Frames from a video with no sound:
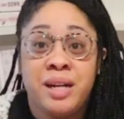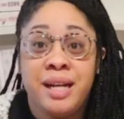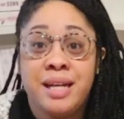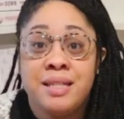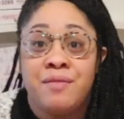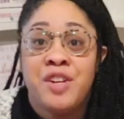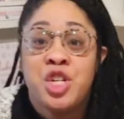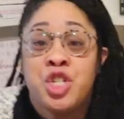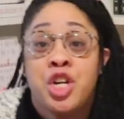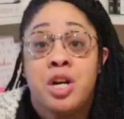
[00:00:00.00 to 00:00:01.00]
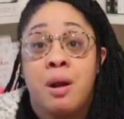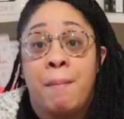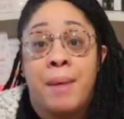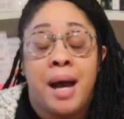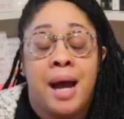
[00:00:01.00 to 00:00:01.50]
is The Finisher
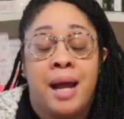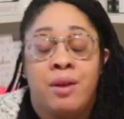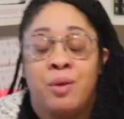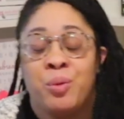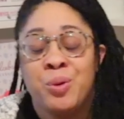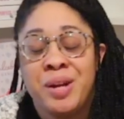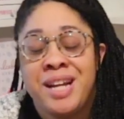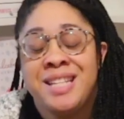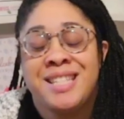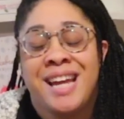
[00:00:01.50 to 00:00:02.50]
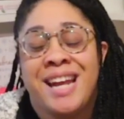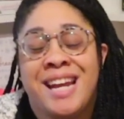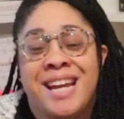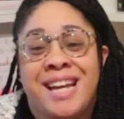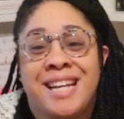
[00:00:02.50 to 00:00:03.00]
by the Runics, and
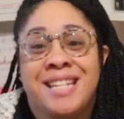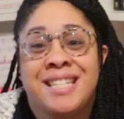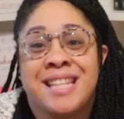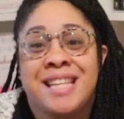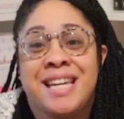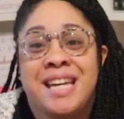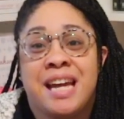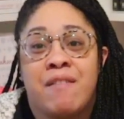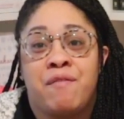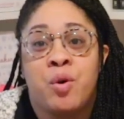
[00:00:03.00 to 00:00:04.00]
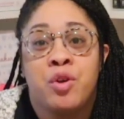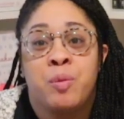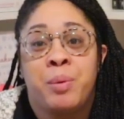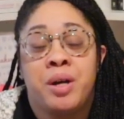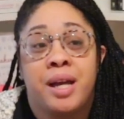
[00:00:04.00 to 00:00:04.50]
it is the
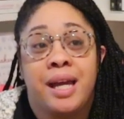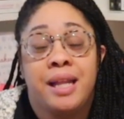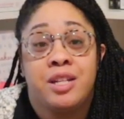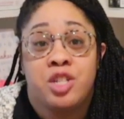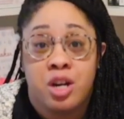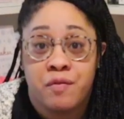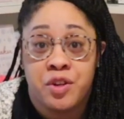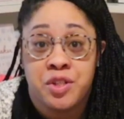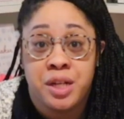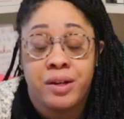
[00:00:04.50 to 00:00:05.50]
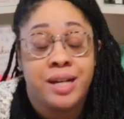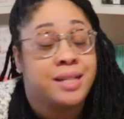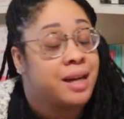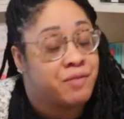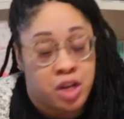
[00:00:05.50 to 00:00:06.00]
4th book in the Dark Verse series,
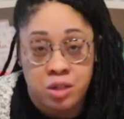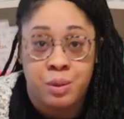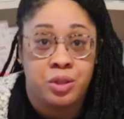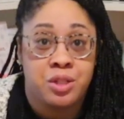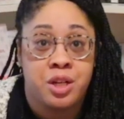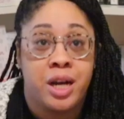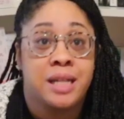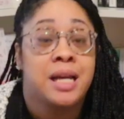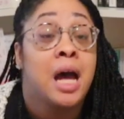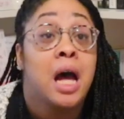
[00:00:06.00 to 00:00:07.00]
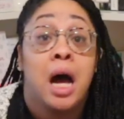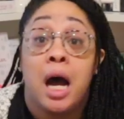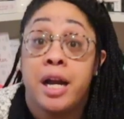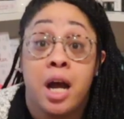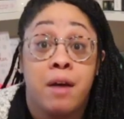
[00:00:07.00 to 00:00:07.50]
and I've talked about the series
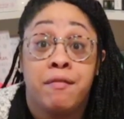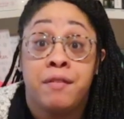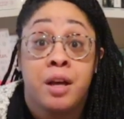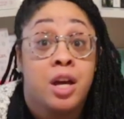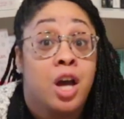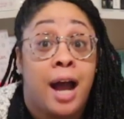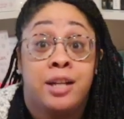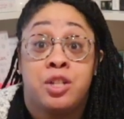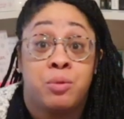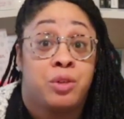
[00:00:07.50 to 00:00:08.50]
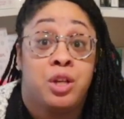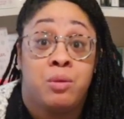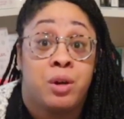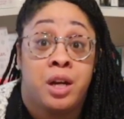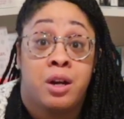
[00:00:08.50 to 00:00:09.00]
enough. I don't think
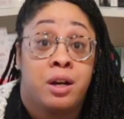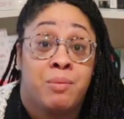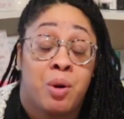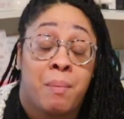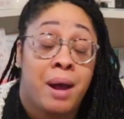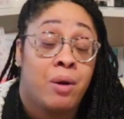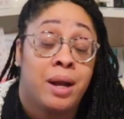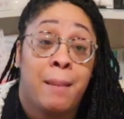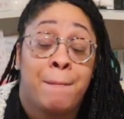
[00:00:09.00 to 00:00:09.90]
you want to hear any more about it,